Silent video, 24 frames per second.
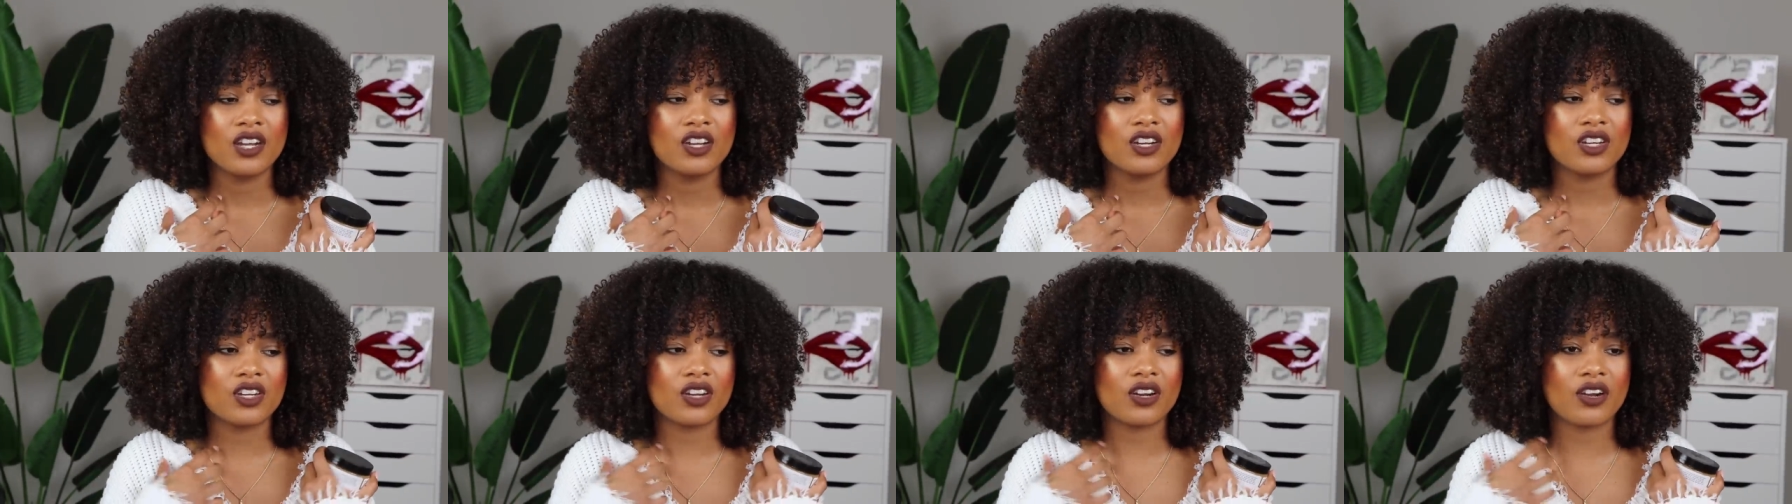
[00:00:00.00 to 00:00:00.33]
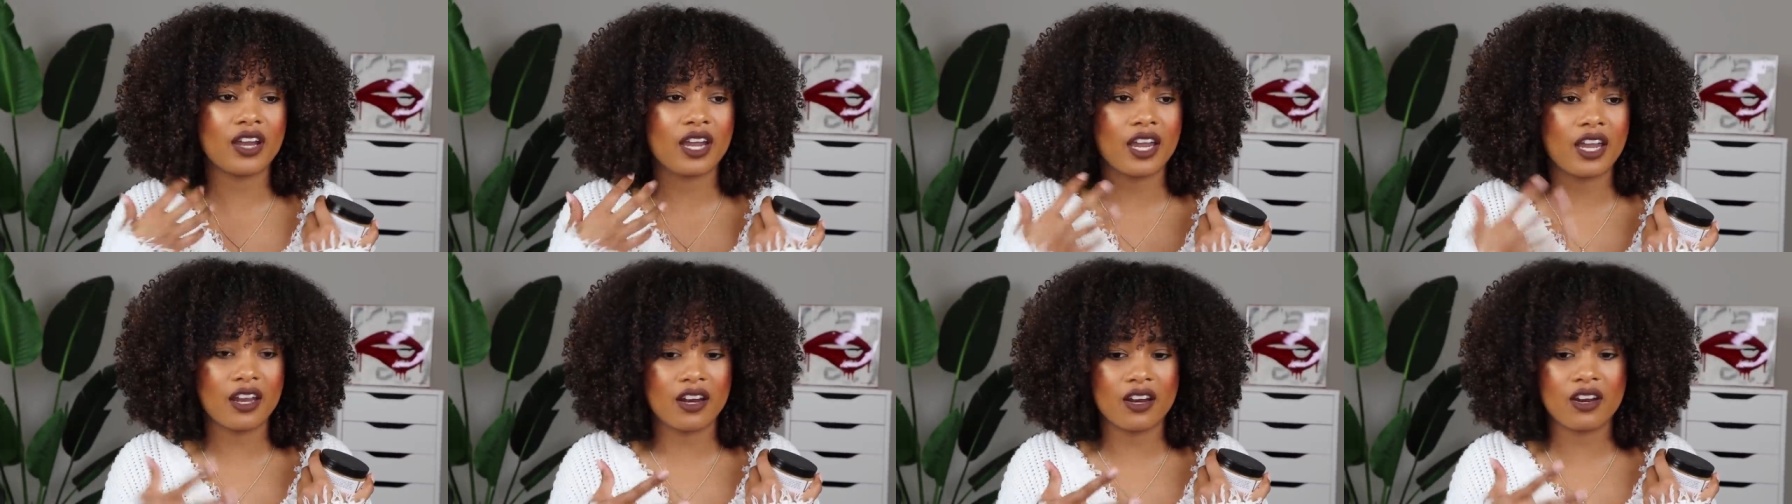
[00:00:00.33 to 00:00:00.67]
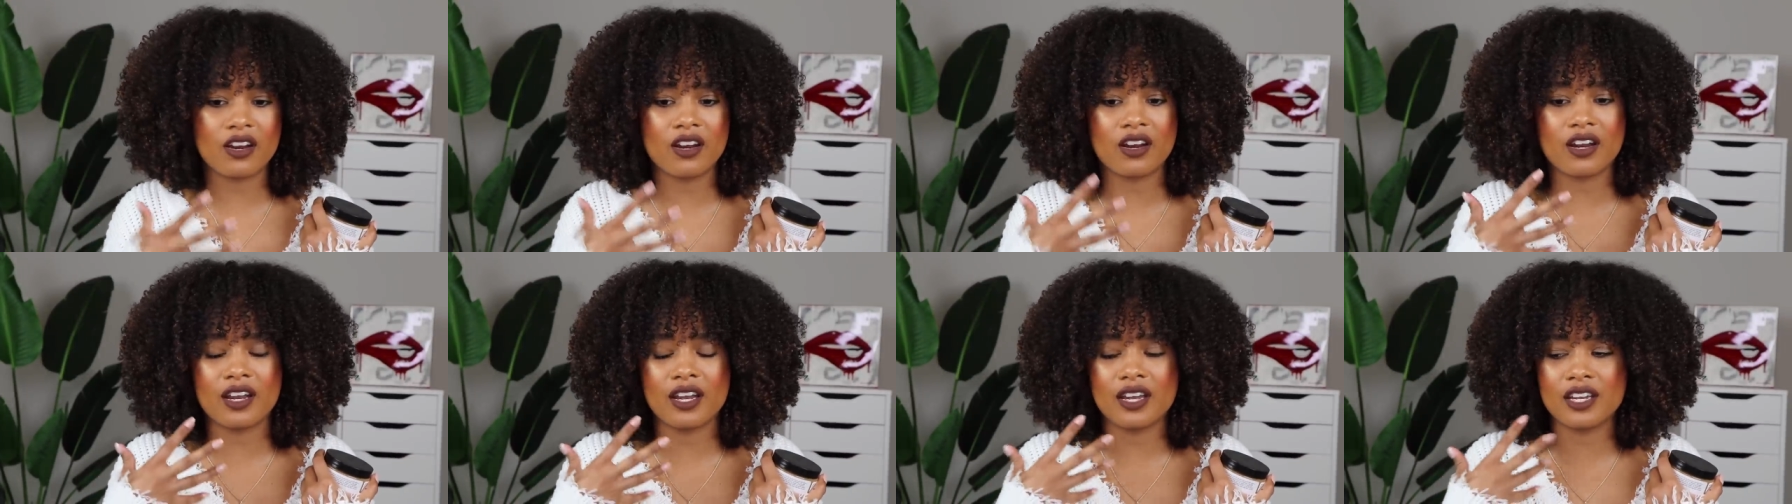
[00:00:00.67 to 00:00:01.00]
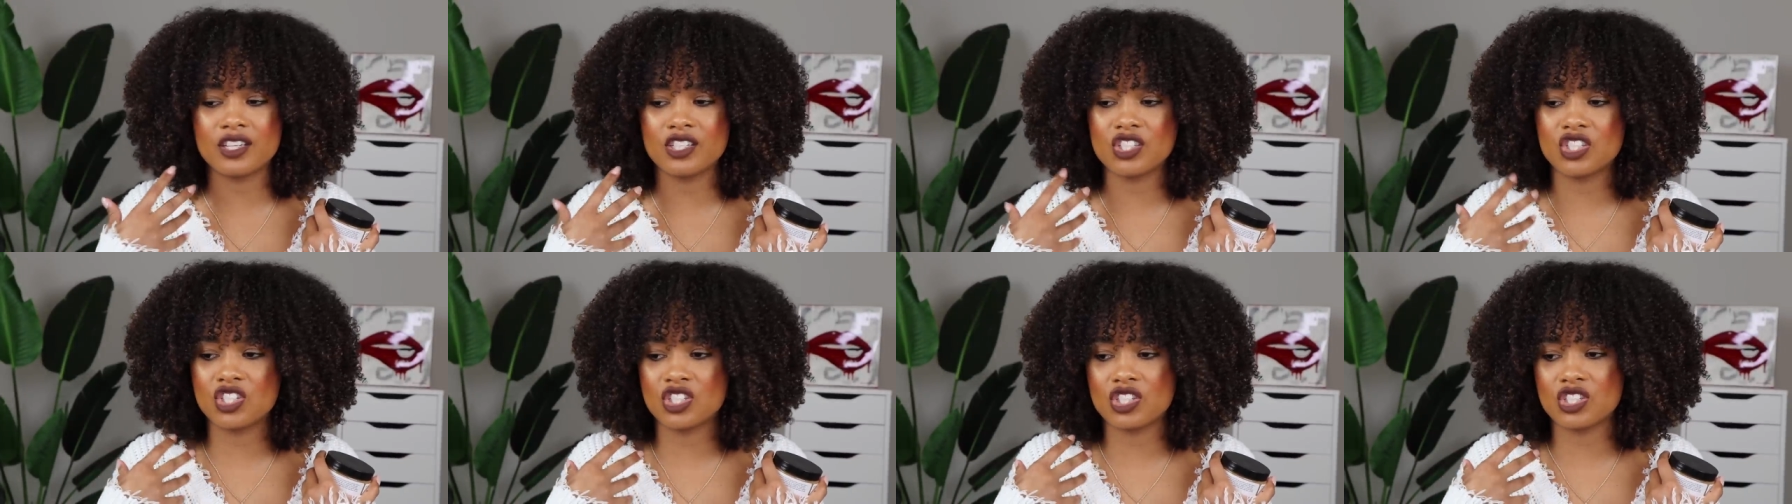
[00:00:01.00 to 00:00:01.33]
your hair
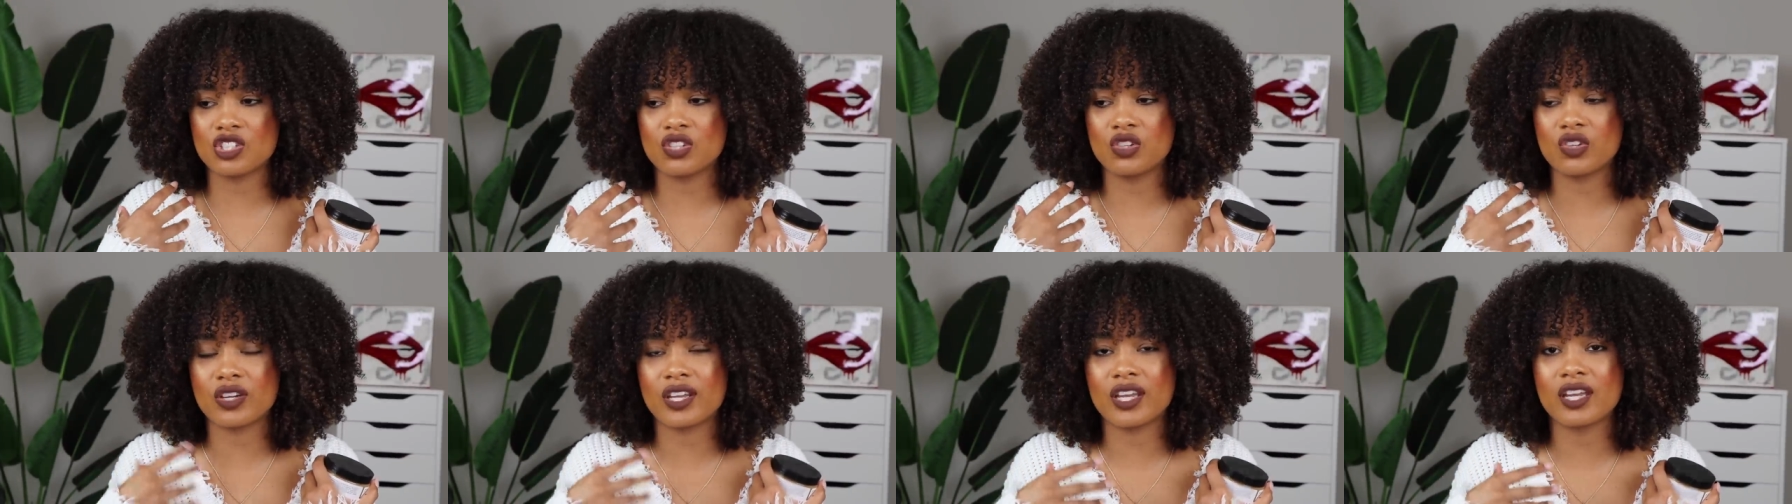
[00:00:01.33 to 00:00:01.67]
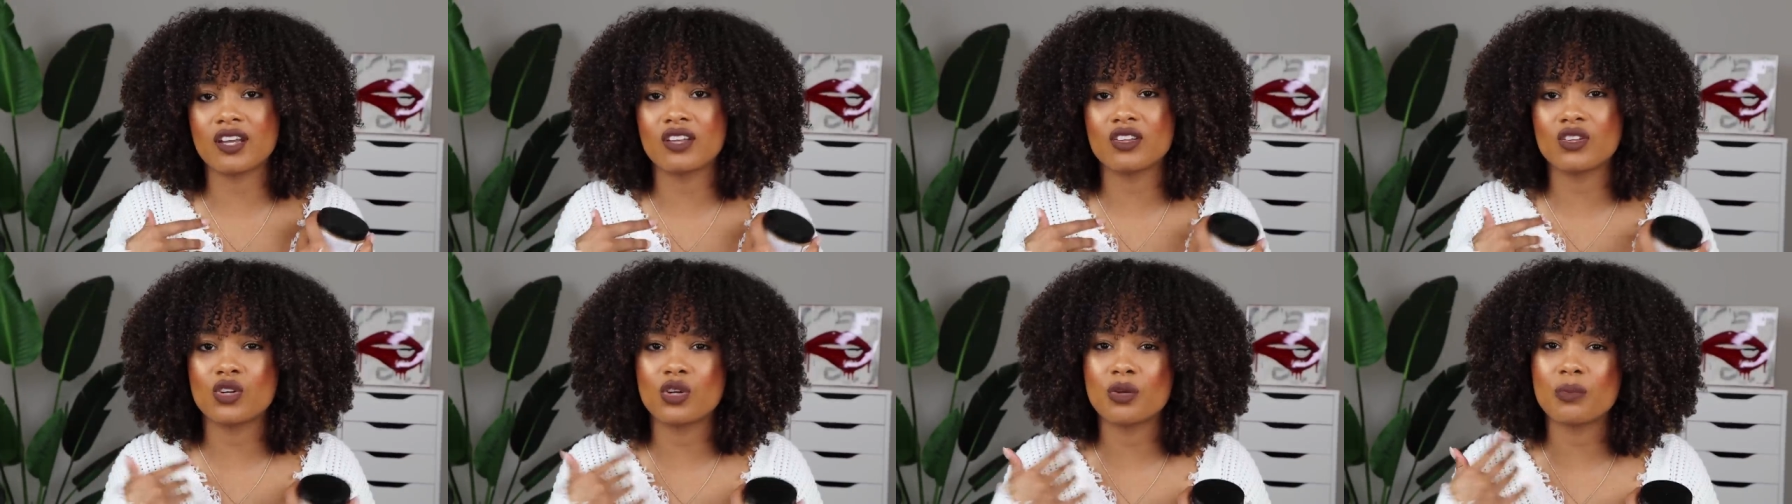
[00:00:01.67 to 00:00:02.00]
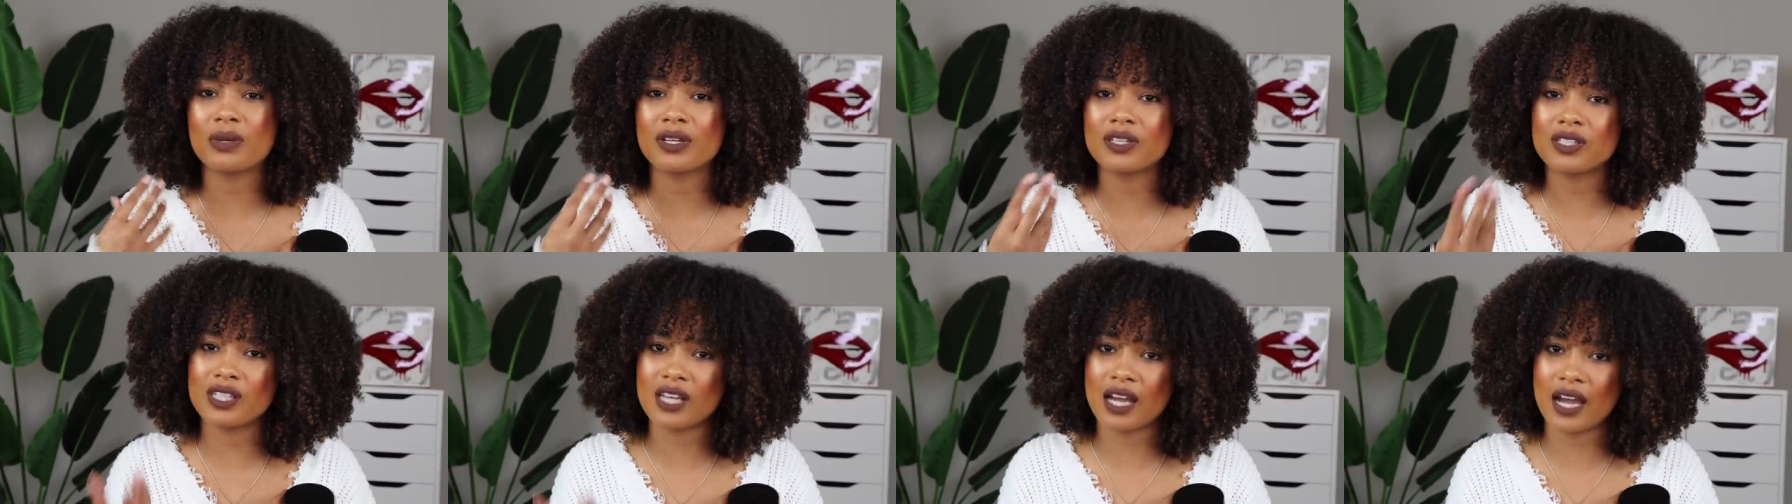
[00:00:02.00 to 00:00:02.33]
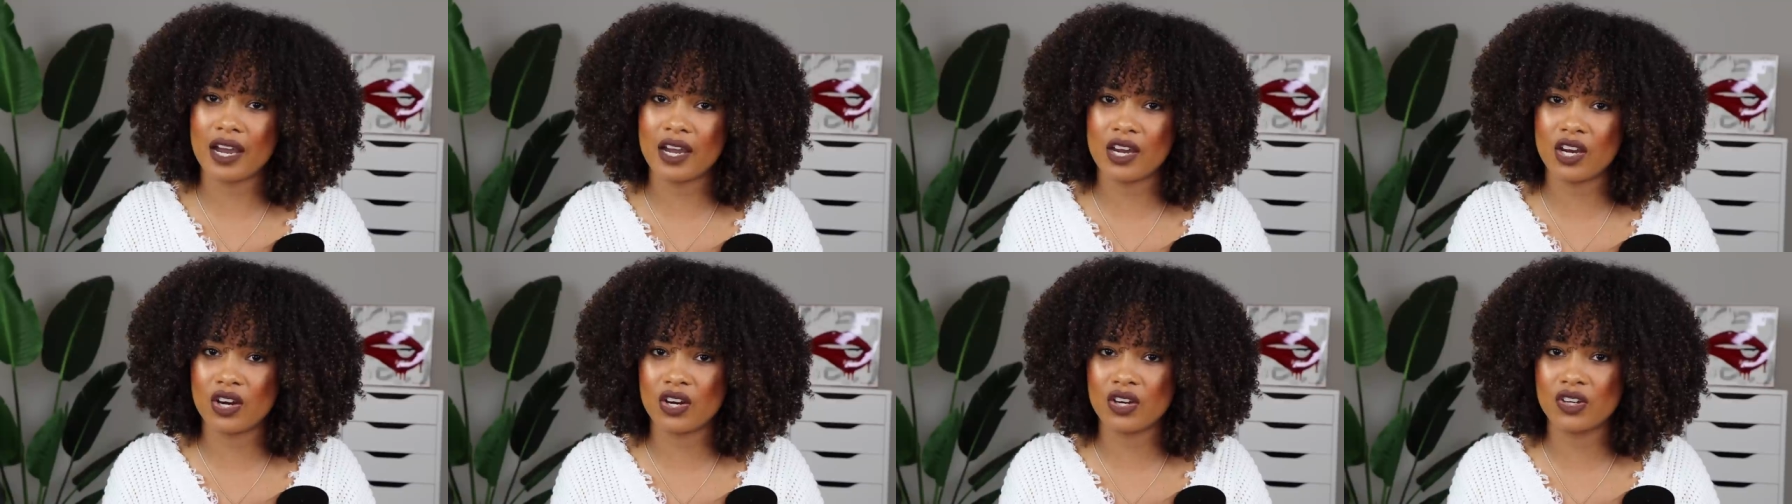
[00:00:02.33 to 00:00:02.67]
is just looking a little bit
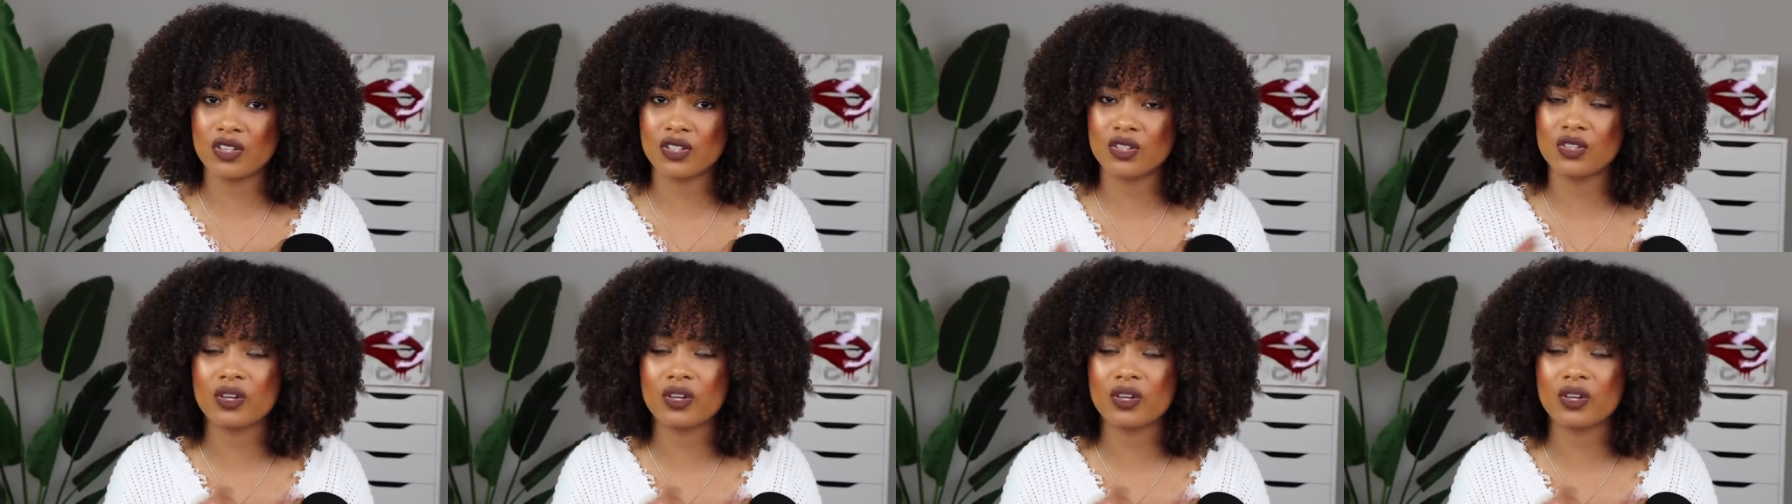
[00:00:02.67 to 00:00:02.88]
tired,